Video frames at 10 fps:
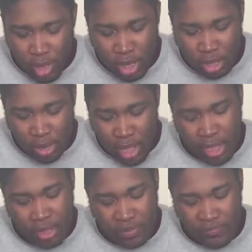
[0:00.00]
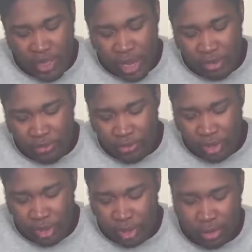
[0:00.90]
a Titans vinyl
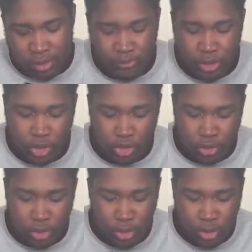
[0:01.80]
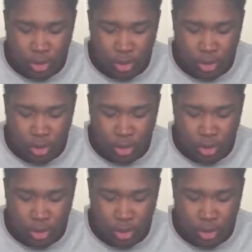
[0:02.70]
figures.